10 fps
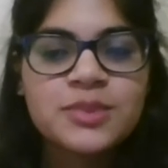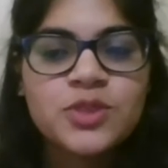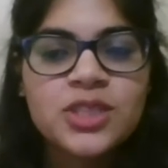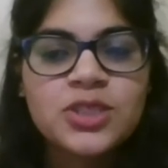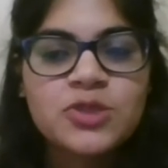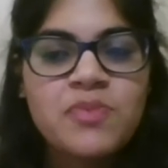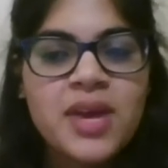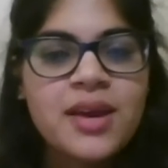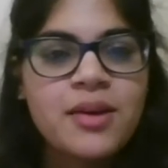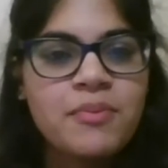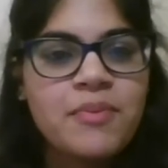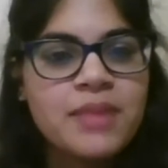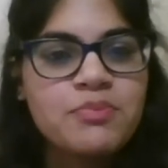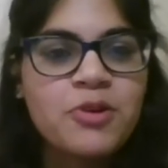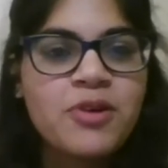just to make
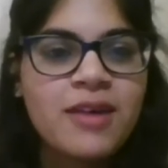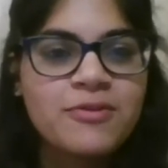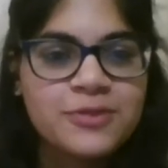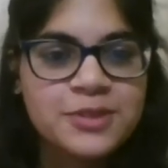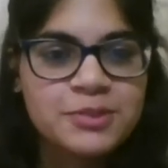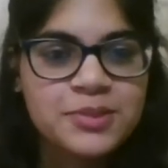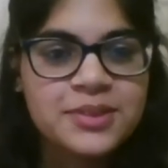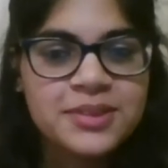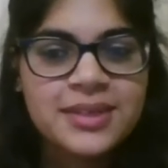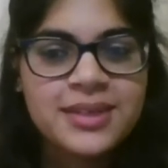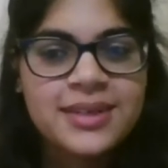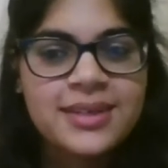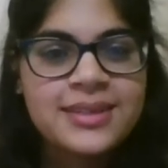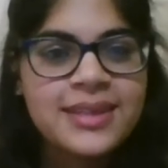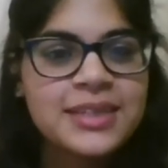men more comfortable?
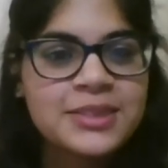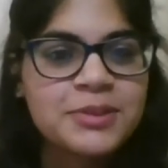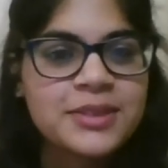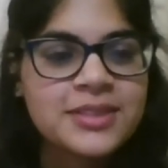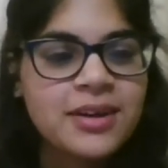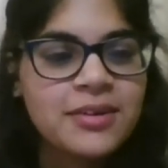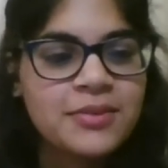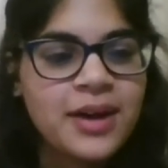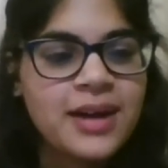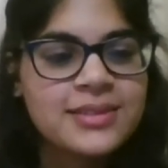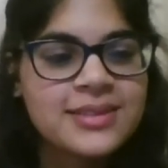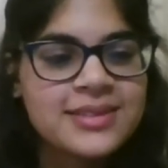That is what Sarah asks.